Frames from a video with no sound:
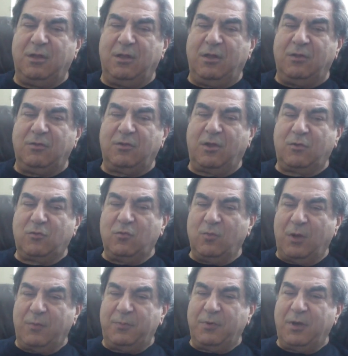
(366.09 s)
talked to my
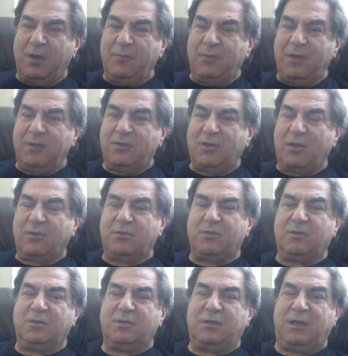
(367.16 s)
primary doctor,
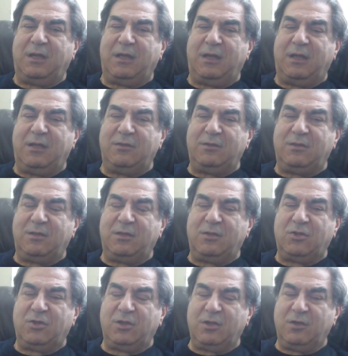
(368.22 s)
and uh,
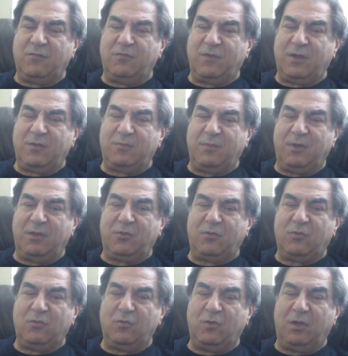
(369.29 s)
she referred me
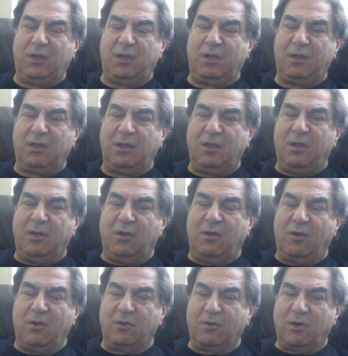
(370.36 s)
to uh,
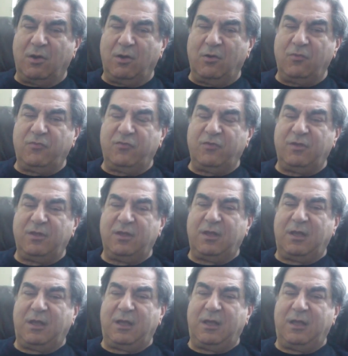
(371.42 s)
oncology,
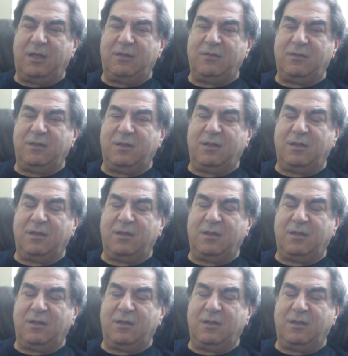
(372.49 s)
and